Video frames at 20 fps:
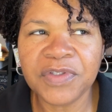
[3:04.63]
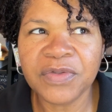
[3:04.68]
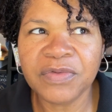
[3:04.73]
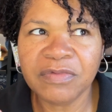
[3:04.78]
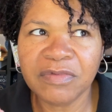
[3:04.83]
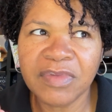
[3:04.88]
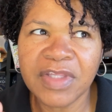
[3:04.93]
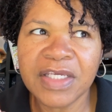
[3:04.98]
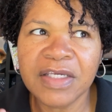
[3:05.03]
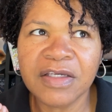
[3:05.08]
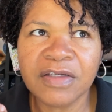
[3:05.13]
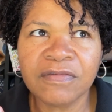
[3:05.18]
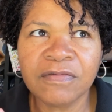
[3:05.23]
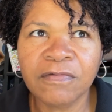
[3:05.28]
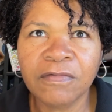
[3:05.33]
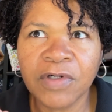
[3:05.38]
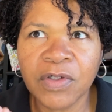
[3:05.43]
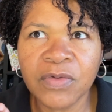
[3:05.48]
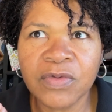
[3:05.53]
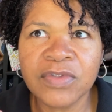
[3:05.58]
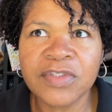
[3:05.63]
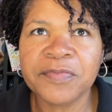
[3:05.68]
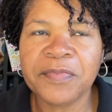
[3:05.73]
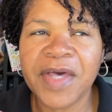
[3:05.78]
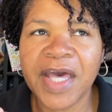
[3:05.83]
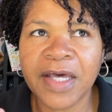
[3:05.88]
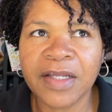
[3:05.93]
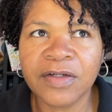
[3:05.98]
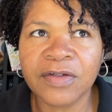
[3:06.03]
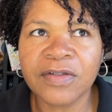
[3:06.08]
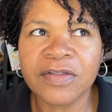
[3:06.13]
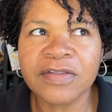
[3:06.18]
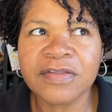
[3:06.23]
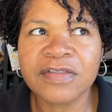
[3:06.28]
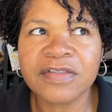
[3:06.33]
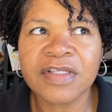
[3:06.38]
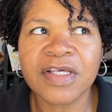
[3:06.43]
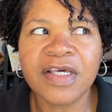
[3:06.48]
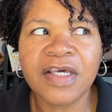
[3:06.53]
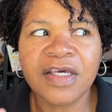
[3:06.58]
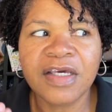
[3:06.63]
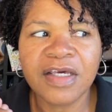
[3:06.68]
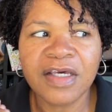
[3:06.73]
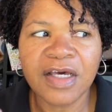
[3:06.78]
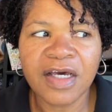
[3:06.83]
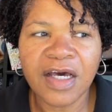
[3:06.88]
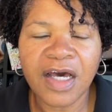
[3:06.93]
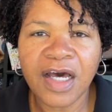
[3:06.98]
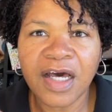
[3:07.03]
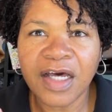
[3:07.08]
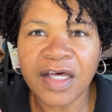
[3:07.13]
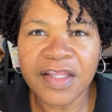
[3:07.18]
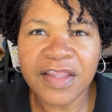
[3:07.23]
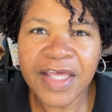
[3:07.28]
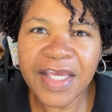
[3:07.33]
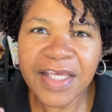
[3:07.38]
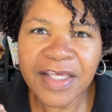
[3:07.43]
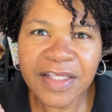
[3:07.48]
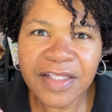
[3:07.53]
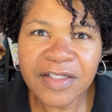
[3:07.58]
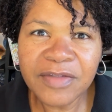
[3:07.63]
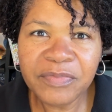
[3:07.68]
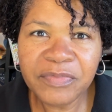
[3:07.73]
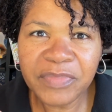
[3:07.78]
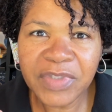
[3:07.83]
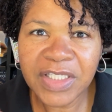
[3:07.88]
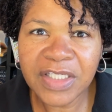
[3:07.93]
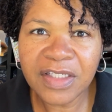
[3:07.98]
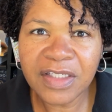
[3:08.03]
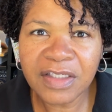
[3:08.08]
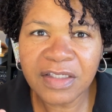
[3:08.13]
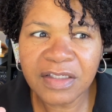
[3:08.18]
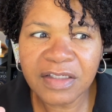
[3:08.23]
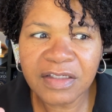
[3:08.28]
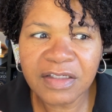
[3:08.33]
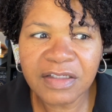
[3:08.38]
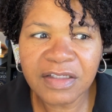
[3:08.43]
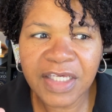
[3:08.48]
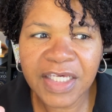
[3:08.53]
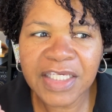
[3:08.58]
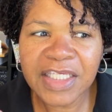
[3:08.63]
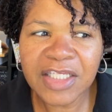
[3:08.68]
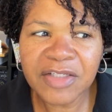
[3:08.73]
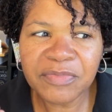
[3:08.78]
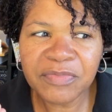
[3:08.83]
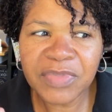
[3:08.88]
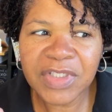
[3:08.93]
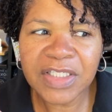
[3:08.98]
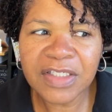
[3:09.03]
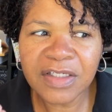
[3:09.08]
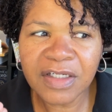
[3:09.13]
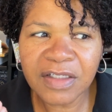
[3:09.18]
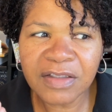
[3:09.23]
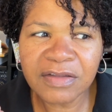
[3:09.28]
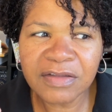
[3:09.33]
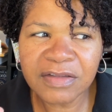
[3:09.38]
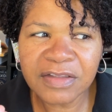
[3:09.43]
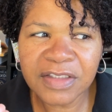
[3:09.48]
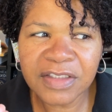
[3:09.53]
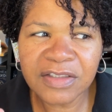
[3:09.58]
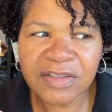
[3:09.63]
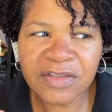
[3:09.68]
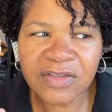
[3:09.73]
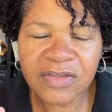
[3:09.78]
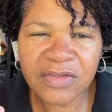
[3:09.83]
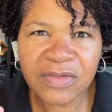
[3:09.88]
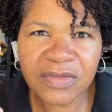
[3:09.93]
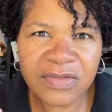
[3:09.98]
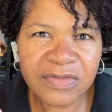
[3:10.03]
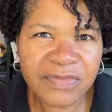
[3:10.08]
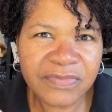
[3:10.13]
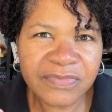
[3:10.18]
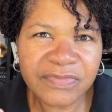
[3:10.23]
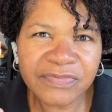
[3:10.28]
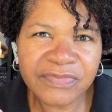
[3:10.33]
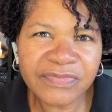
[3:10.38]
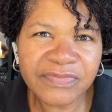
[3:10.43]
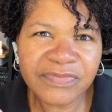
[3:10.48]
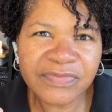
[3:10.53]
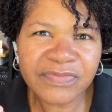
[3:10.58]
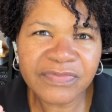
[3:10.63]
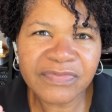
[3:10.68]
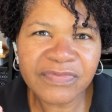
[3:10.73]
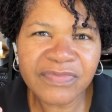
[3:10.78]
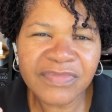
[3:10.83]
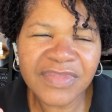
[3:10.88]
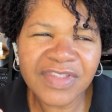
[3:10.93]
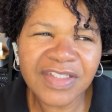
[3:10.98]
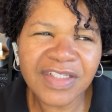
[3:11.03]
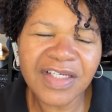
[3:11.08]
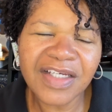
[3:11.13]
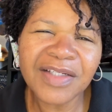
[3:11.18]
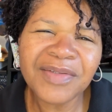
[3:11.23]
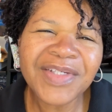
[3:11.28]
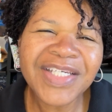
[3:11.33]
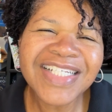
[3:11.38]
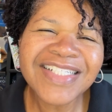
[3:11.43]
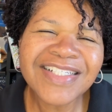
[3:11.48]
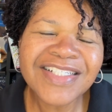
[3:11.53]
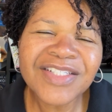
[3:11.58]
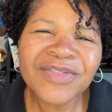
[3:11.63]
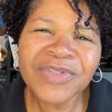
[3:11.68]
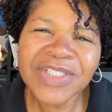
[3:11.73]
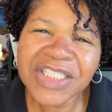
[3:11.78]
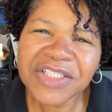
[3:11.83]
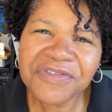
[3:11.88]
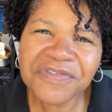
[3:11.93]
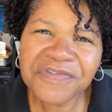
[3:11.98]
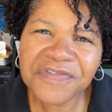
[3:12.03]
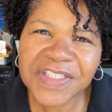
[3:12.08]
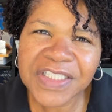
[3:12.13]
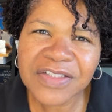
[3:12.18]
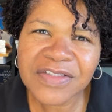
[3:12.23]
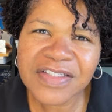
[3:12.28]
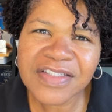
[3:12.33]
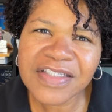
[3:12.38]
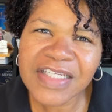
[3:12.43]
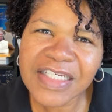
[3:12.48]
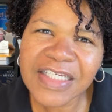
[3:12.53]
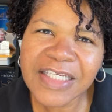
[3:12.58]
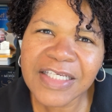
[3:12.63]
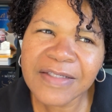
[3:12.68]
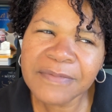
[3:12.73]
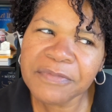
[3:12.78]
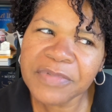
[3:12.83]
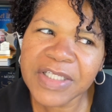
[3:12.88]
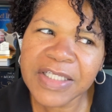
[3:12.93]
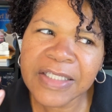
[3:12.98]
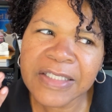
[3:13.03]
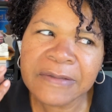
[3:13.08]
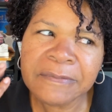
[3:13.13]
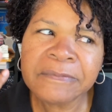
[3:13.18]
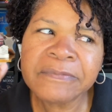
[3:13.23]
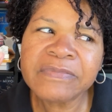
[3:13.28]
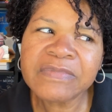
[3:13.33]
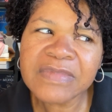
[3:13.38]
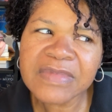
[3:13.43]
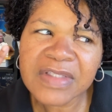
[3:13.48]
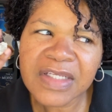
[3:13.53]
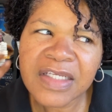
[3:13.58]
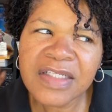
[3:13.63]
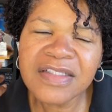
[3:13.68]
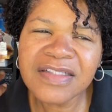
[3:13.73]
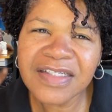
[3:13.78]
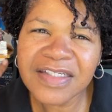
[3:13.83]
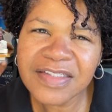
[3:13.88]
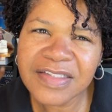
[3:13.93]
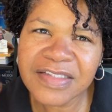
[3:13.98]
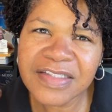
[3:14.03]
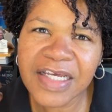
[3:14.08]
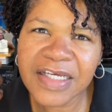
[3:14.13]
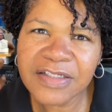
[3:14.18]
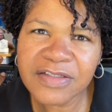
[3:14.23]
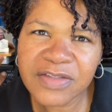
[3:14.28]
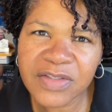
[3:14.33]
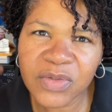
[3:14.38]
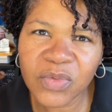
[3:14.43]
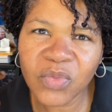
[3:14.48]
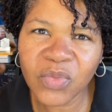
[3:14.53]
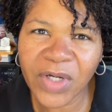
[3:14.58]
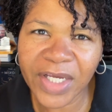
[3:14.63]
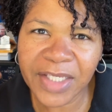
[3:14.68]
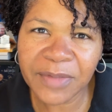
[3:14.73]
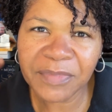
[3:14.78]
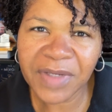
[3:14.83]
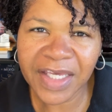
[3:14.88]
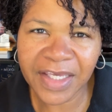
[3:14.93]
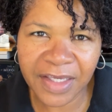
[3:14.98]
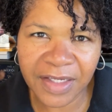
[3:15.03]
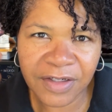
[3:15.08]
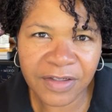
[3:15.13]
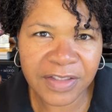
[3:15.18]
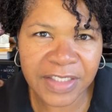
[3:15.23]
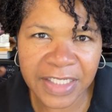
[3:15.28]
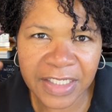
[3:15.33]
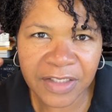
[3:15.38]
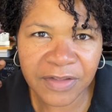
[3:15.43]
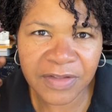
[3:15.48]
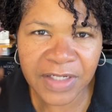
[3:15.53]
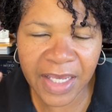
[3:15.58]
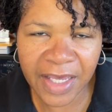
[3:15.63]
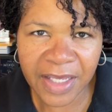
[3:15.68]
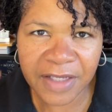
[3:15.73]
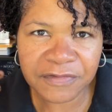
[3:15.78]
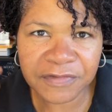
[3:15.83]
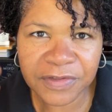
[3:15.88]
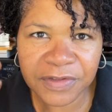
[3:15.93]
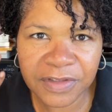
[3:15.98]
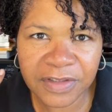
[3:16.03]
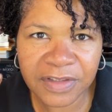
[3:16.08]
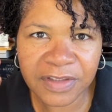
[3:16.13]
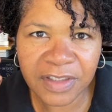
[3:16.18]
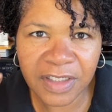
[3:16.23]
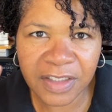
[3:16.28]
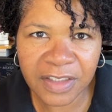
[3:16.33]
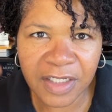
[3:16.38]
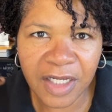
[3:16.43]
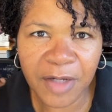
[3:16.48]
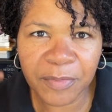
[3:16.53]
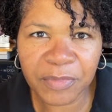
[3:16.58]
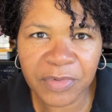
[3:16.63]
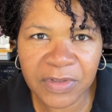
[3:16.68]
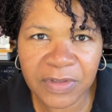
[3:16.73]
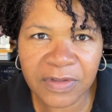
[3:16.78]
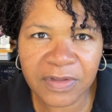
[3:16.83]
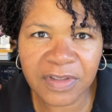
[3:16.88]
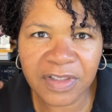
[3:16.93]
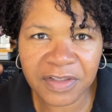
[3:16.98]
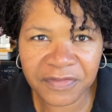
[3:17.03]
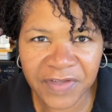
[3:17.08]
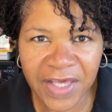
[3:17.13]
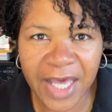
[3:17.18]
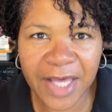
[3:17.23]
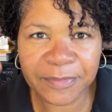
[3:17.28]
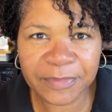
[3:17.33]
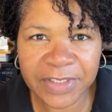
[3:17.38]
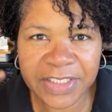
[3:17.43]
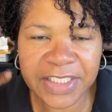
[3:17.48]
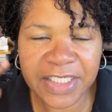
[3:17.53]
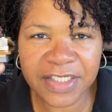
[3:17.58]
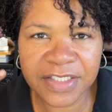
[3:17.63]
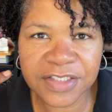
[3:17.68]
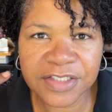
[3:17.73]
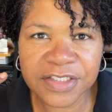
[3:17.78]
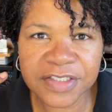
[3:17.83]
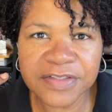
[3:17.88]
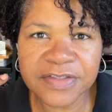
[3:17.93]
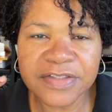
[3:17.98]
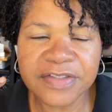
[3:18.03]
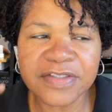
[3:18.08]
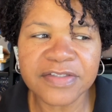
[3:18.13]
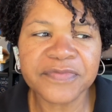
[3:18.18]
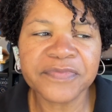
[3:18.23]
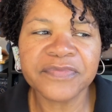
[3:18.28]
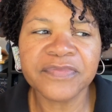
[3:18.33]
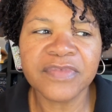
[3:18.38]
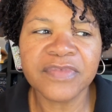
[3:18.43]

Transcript: you think of rose petals, it can be a little, it doesn't really feel sticky, but it does tend to weigh my hair down after a couple of applications.